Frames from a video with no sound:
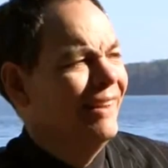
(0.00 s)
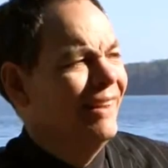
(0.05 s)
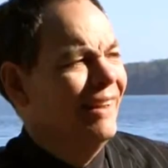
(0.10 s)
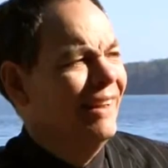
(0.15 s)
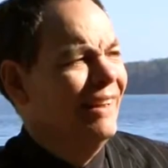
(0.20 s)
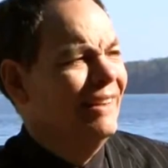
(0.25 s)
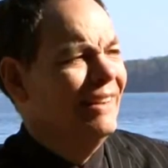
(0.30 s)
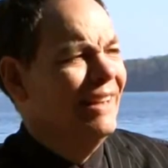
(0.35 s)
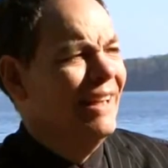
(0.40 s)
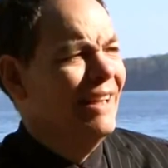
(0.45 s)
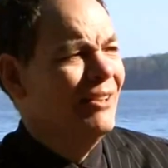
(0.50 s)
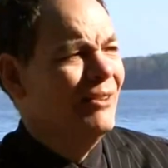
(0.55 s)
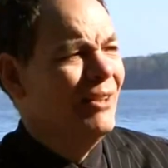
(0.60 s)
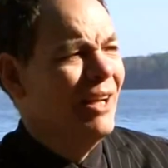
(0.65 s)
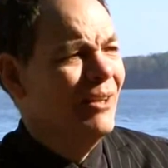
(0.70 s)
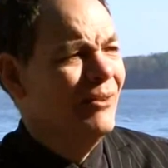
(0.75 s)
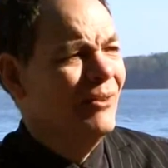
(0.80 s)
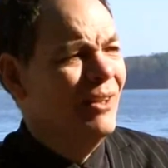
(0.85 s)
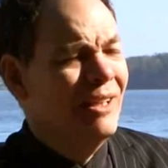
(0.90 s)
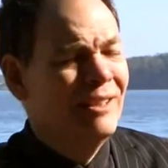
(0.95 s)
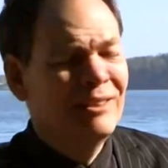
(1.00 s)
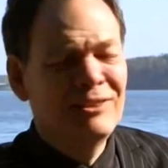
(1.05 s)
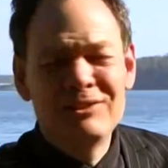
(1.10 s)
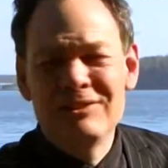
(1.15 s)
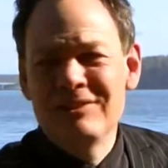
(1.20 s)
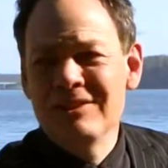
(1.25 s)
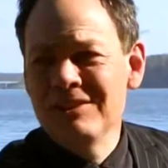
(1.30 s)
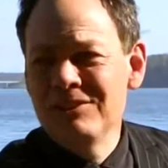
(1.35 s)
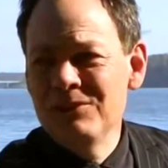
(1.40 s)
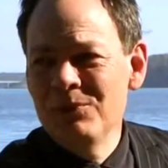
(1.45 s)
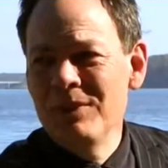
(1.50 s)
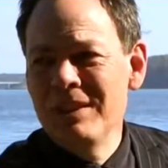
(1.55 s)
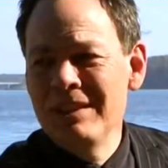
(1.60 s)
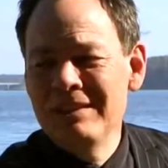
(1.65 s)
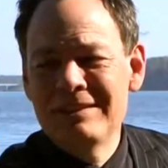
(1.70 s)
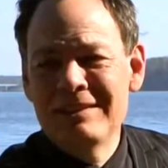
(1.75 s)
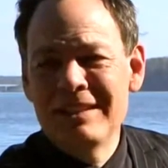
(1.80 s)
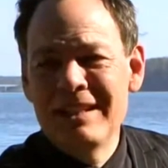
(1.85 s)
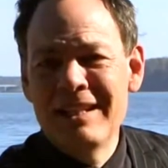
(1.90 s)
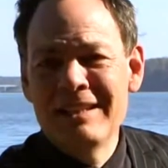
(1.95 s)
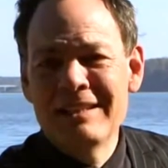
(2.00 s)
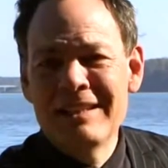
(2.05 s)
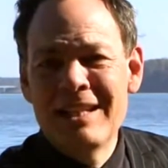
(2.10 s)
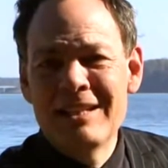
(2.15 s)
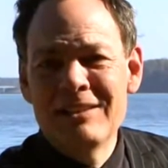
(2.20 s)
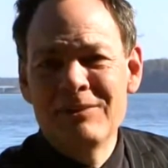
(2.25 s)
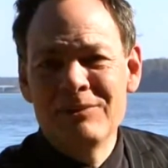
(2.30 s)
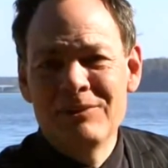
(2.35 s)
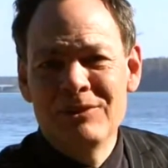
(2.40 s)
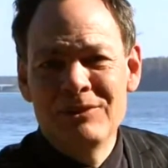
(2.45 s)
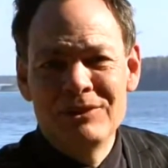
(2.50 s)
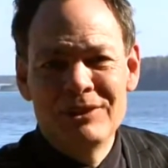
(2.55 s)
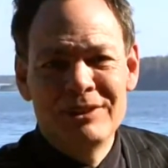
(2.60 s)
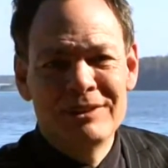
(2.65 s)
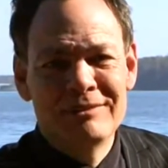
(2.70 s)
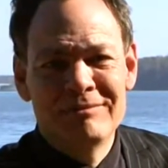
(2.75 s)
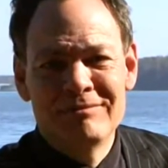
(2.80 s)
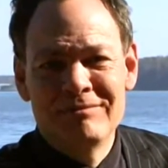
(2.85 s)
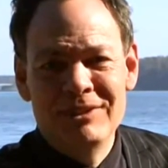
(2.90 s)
And then I read a tweet saying that they're just,